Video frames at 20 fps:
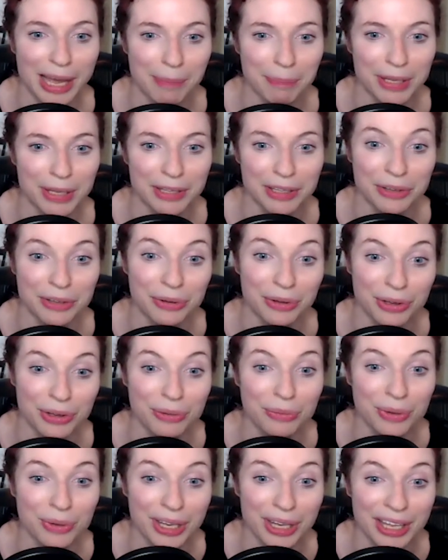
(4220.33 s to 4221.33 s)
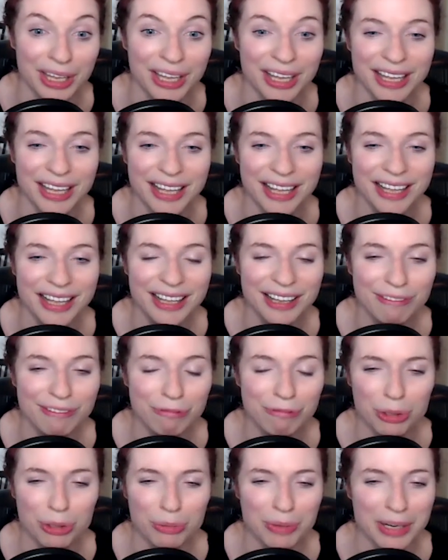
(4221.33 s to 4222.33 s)
epically good really
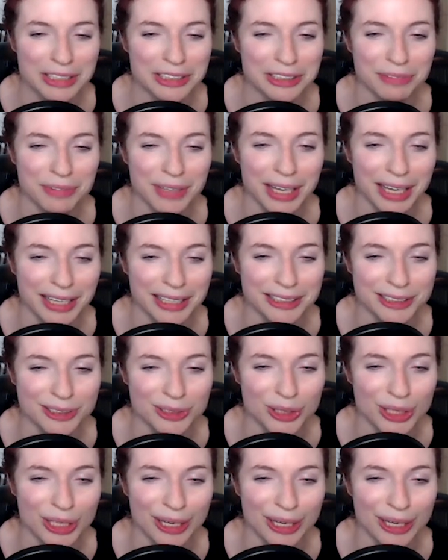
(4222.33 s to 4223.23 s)
for the rest of us.